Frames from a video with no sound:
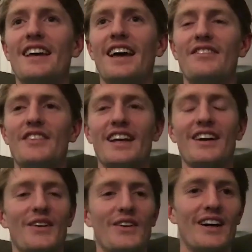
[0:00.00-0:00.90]
feel like
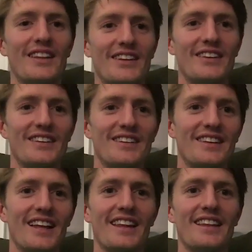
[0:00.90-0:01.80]
a whole other
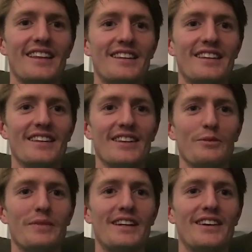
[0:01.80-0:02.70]
like little
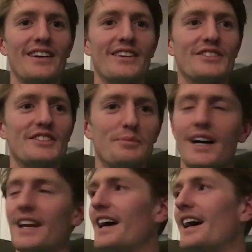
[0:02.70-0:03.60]
bit of nerves, but